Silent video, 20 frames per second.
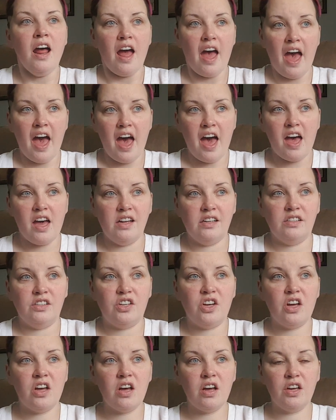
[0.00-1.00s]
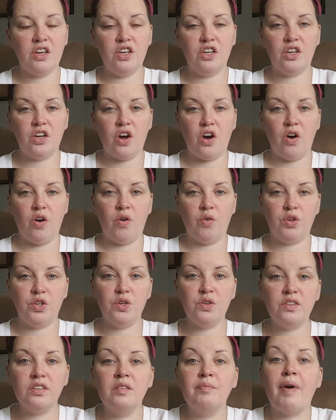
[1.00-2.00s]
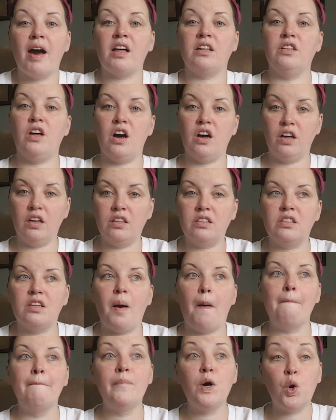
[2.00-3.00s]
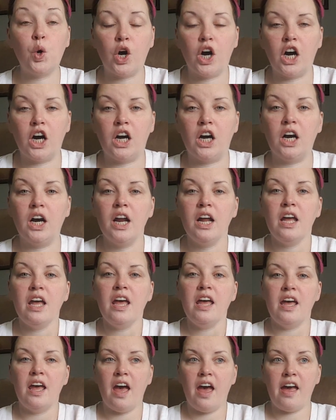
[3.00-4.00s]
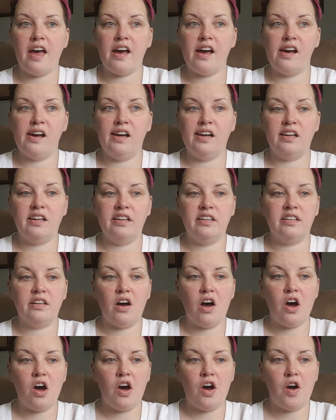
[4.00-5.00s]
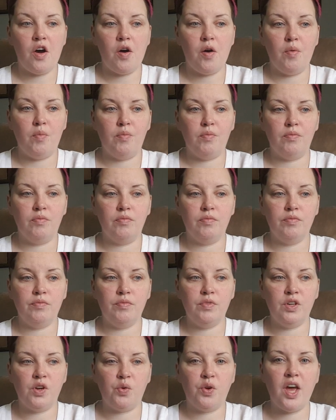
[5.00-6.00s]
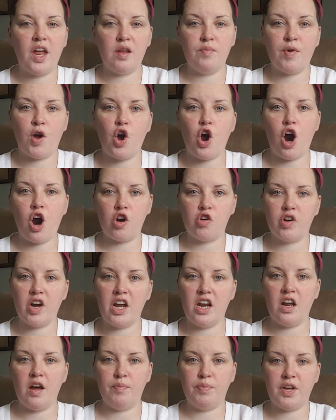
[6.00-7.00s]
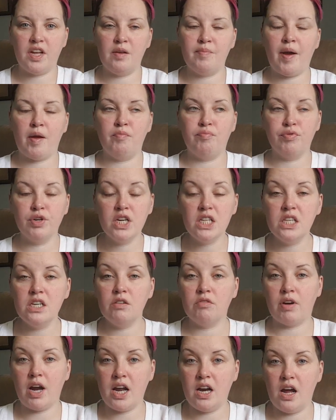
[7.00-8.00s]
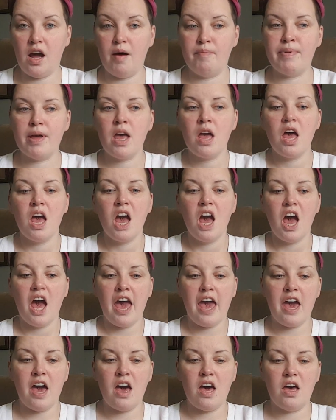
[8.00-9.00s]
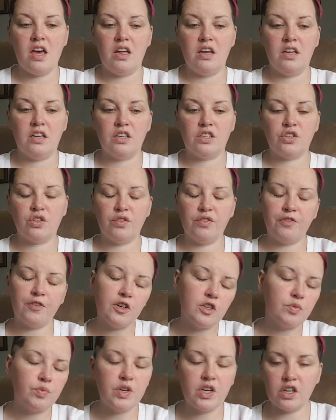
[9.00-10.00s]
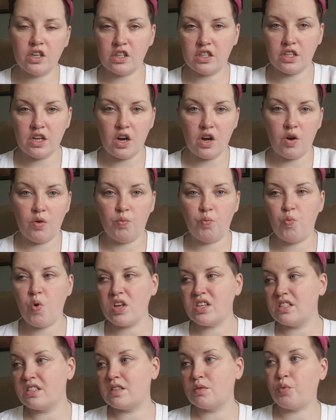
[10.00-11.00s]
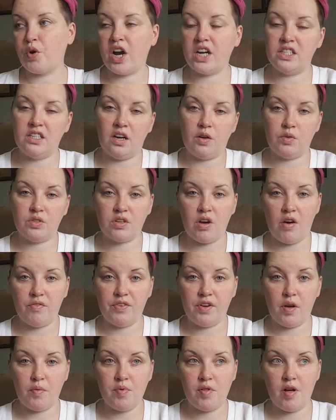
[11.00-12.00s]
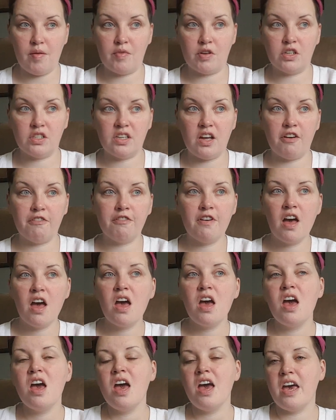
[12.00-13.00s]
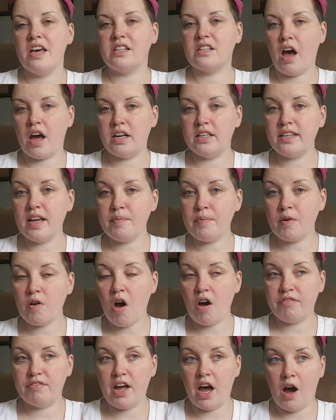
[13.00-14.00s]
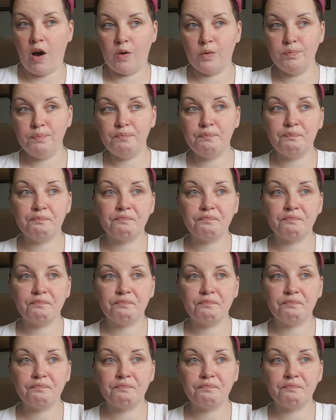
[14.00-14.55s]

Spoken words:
and, you know, using my lungs more and, you know, getting my heart rate up, getting my breathing rate up. And so the first week or so, wasn't surprised that I was coughing up a lot more stuff. It's kind of tapered off now,